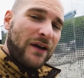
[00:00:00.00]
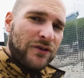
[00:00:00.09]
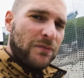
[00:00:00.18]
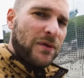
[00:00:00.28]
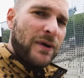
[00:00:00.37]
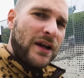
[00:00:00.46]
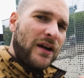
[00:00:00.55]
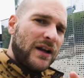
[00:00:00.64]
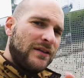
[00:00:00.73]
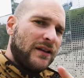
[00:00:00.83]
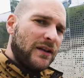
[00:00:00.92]
have to be better
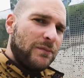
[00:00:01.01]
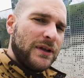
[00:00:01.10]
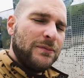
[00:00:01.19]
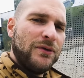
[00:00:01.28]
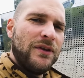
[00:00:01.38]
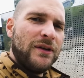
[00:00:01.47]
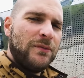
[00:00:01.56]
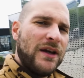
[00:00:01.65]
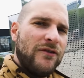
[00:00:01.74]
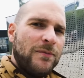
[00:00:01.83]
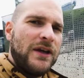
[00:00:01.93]
at telling people that
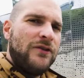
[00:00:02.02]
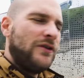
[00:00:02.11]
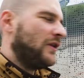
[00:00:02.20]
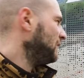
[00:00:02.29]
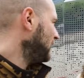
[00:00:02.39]
we have a Patreon,